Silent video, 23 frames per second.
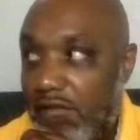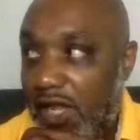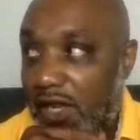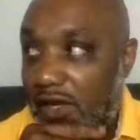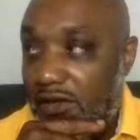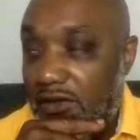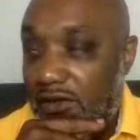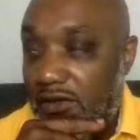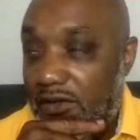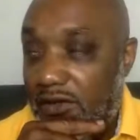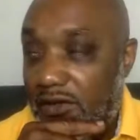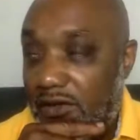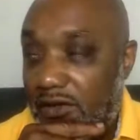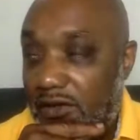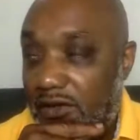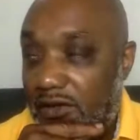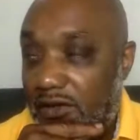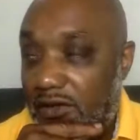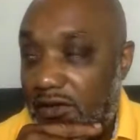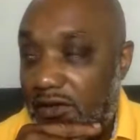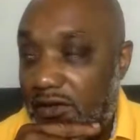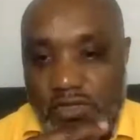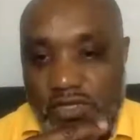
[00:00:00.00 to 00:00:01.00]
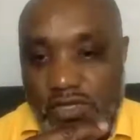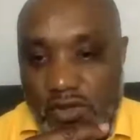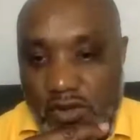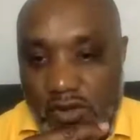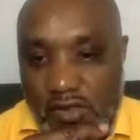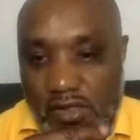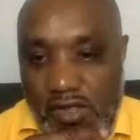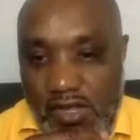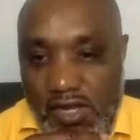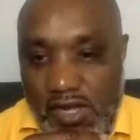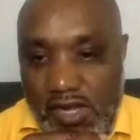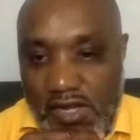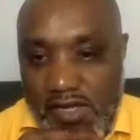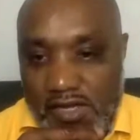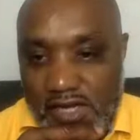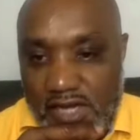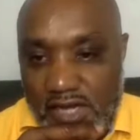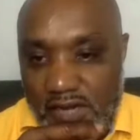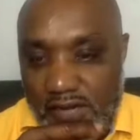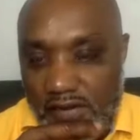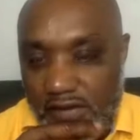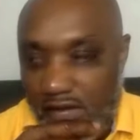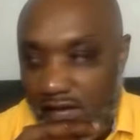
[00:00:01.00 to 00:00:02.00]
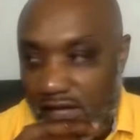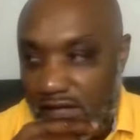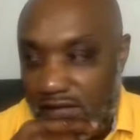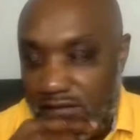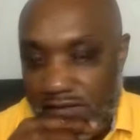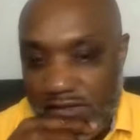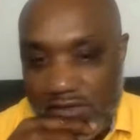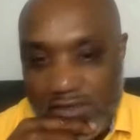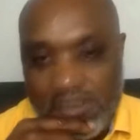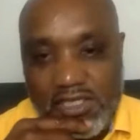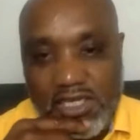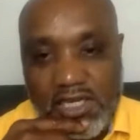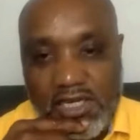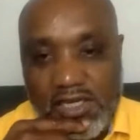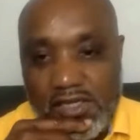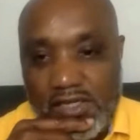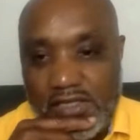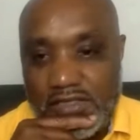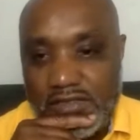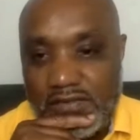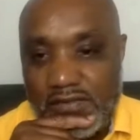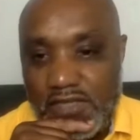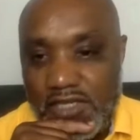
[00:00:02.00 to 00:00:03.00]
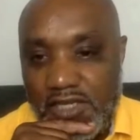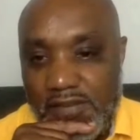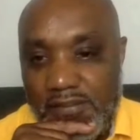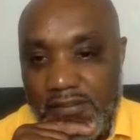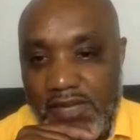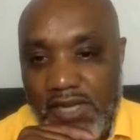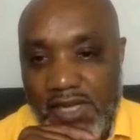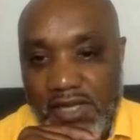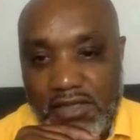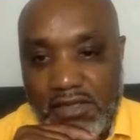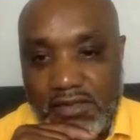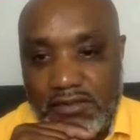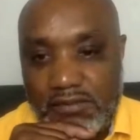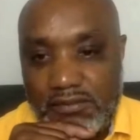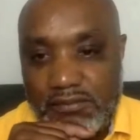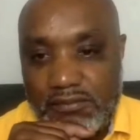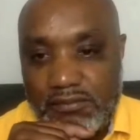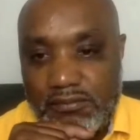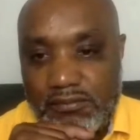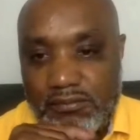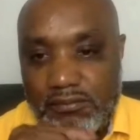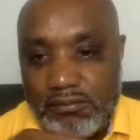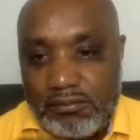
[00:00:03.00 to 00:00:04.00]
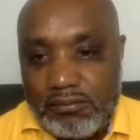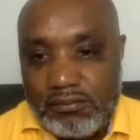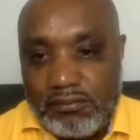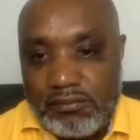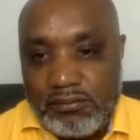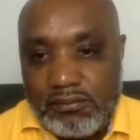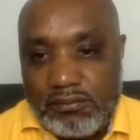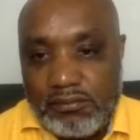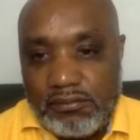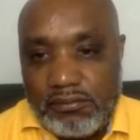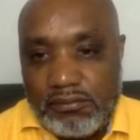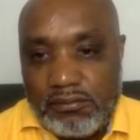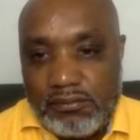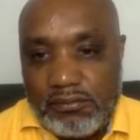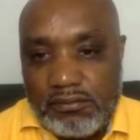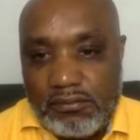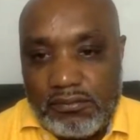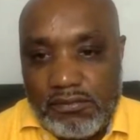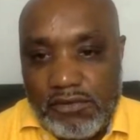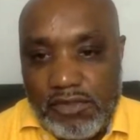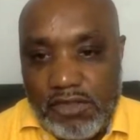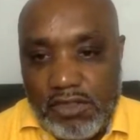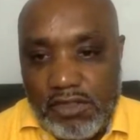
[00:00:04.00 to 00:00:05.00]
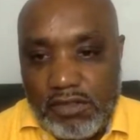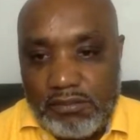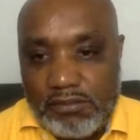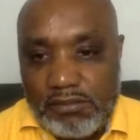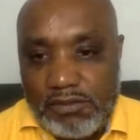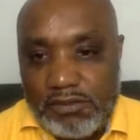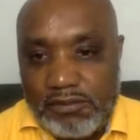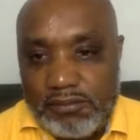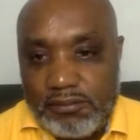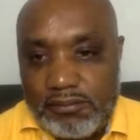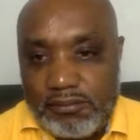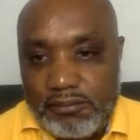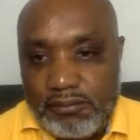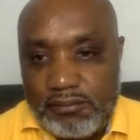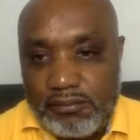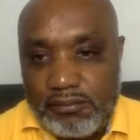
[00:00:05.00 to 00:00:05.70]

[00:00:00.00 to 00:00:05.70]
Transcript: And because we know they're not dairy animals, then it doesn't really matter. You know what I mean?